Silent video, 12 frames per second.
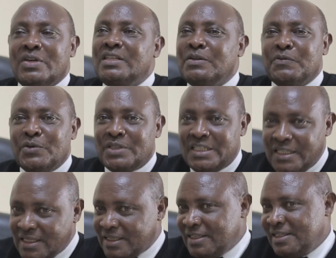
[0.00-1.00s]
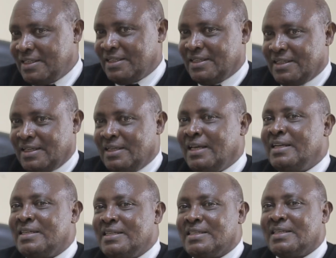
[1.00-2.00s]
2014 in
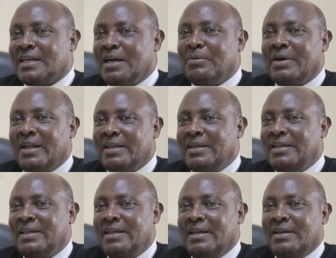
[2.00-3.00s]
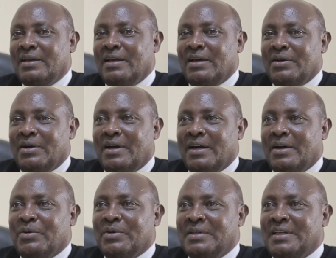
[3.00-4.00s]
NTC Kabale,
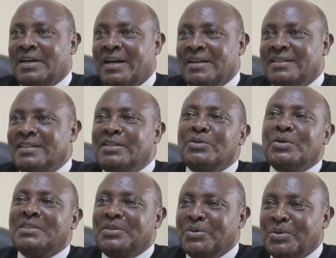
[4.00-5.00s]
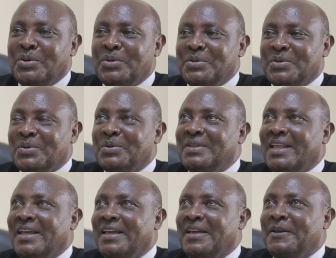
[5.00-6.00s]
I did not know,
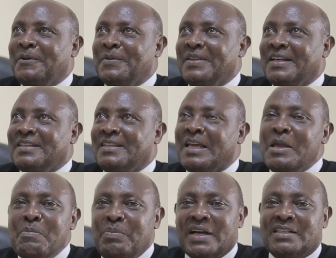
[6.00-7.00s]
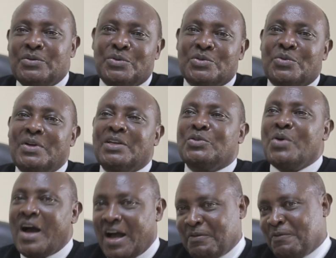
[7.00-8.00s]
that the impact it was going to
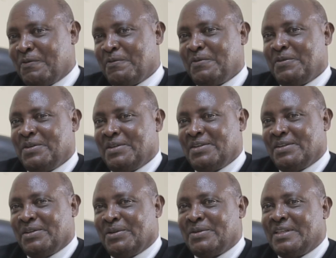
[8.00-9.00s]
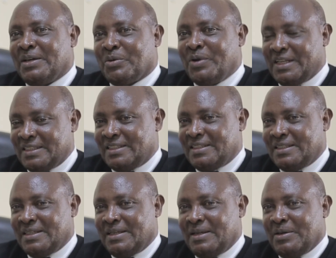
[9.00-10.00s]
have on the college.
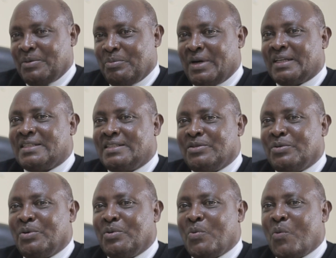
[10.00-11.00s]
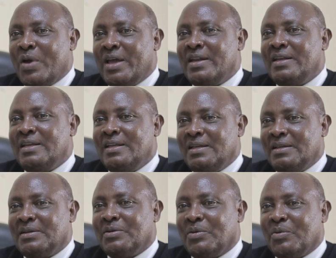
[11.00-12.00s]
But when
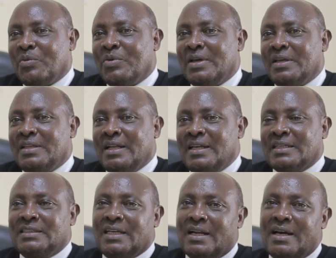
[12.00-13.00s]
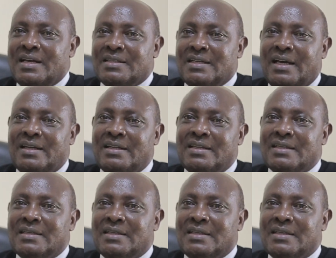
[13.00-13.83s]
the lecturers and